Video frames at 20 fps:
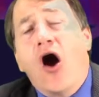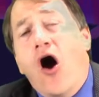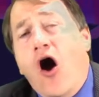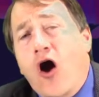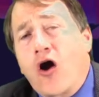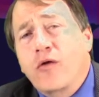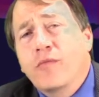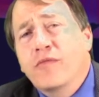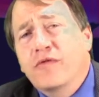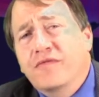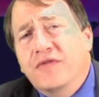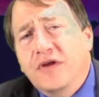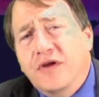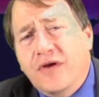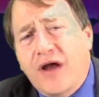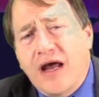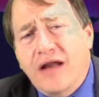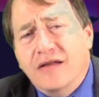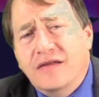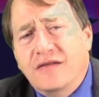arm of the
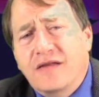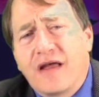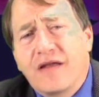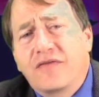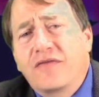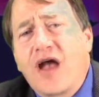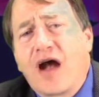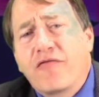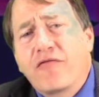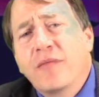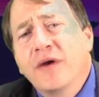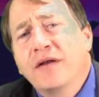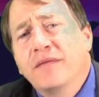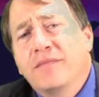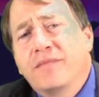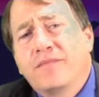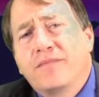United States government.